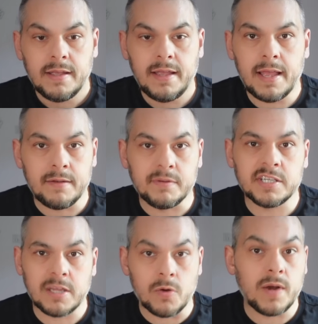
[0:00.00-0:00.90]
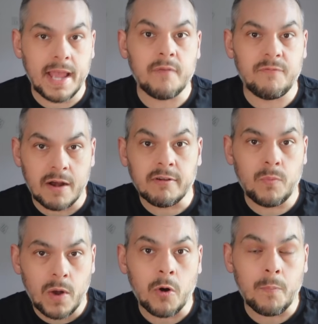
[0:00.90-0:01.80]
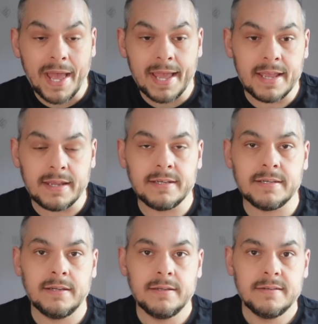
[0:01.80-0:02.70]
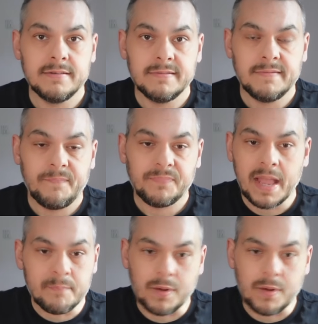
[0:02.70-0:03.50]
and still get very well paid and play